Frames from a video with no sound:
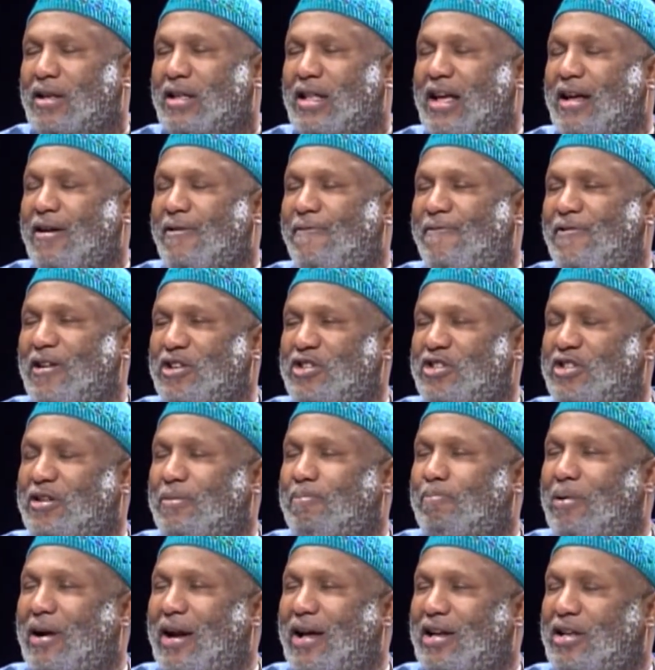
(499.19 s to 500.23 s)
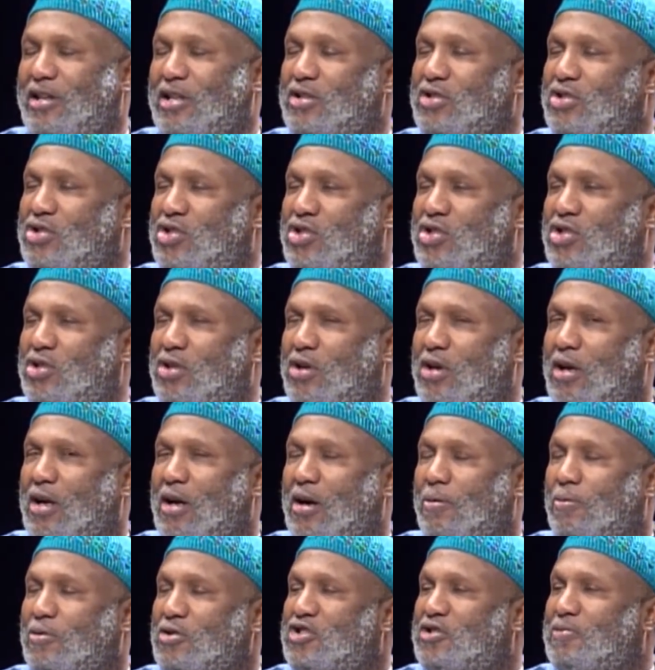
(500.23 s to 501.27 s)
they infested blankets
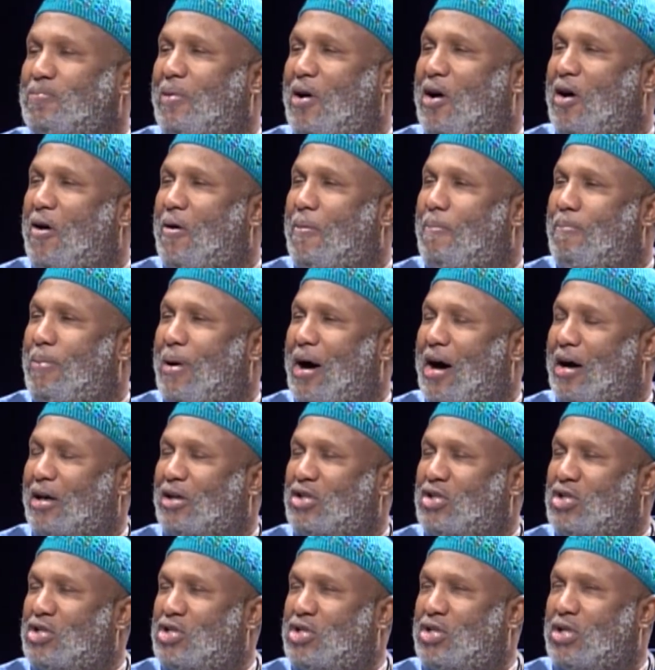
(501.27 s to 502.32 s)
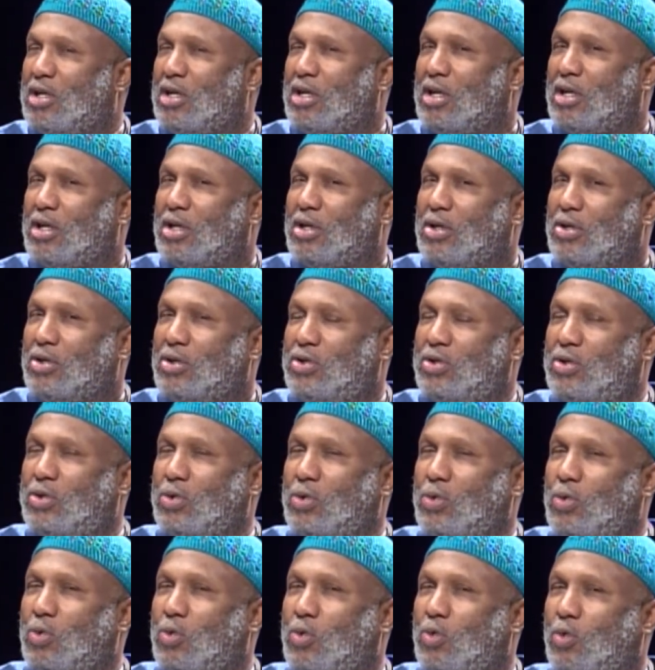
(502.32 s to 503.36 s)
with smallpox
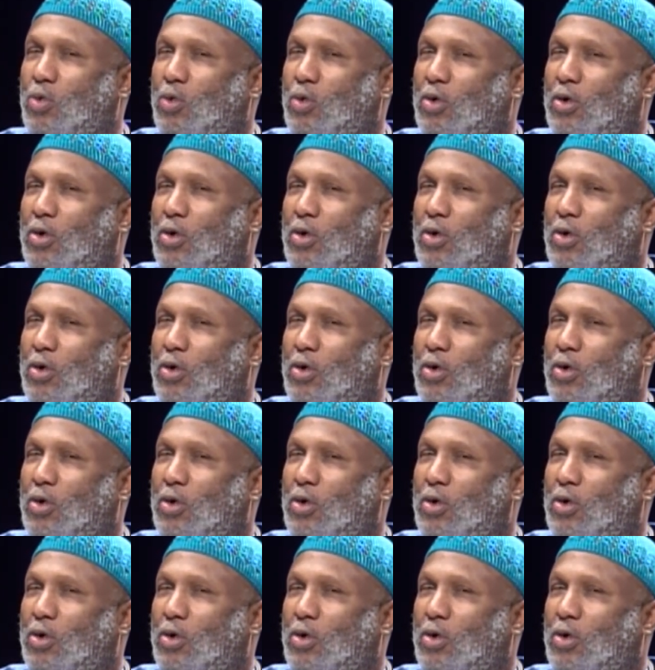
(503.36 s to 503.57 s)
to